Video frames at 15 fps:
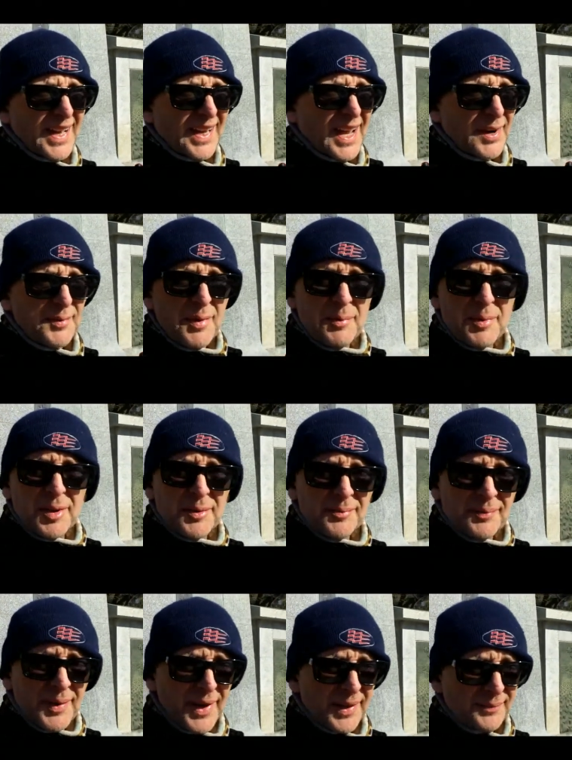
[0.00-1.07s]
I can't remember.
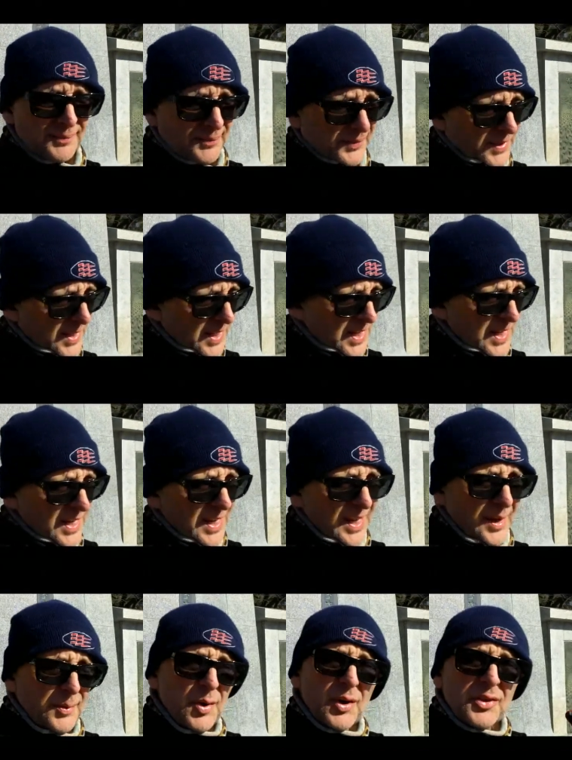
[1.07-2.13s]
But
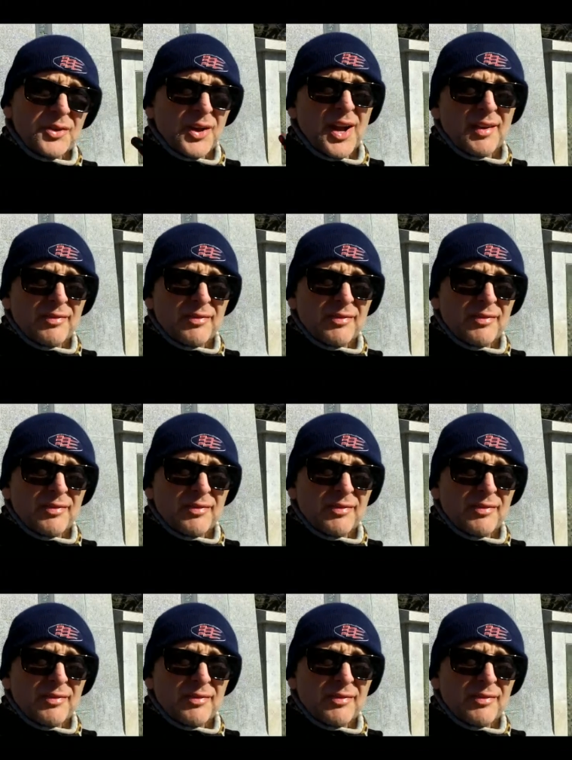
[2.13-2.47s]
I'm going through,